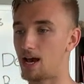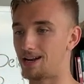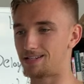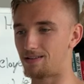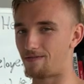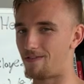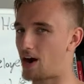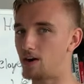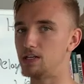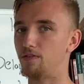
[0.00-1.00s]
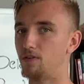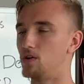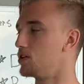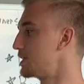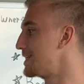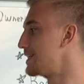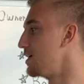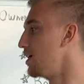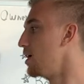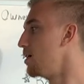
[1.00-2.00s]
And it's very difficult to
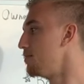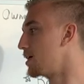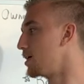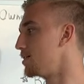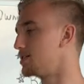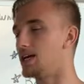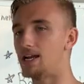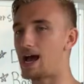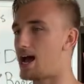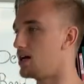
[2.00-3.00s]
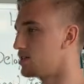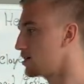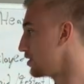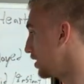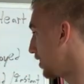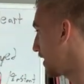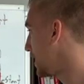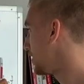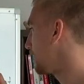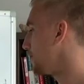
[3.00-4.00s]
see because it has
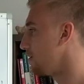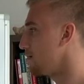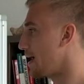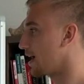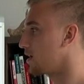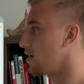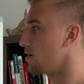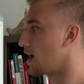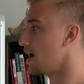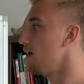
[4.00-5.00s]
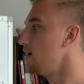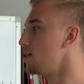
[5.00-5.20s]
delayed feedback, okay?